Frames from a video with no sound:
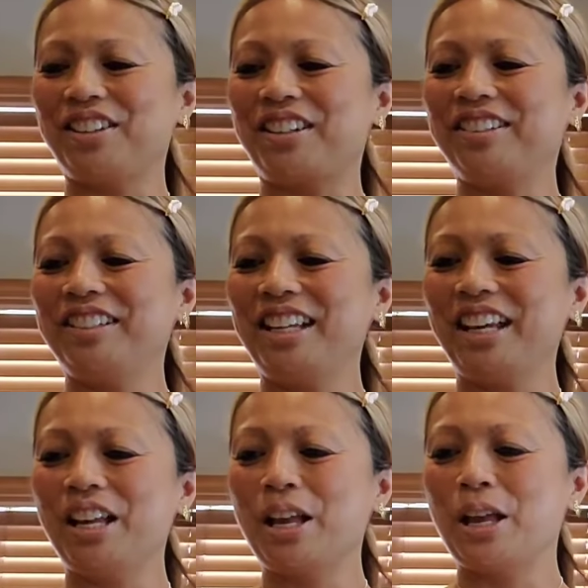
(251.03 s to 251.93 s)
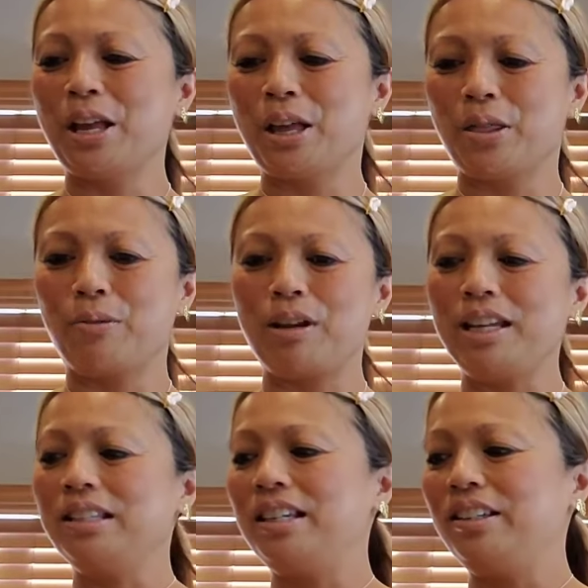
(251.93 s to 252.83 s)
isn't it? 3
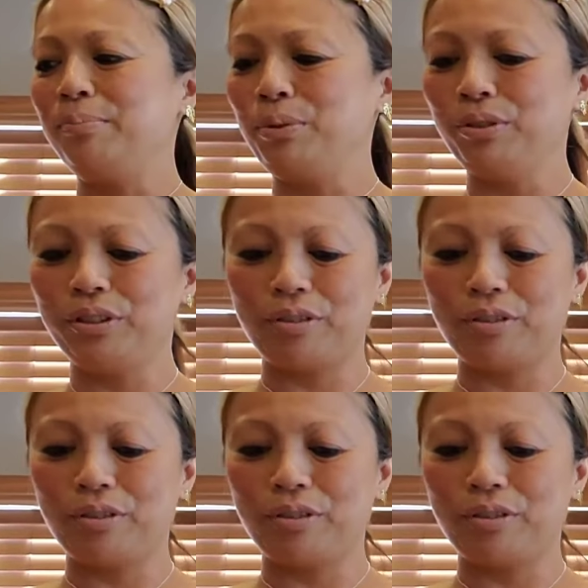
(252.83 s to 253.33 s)
teaspoons of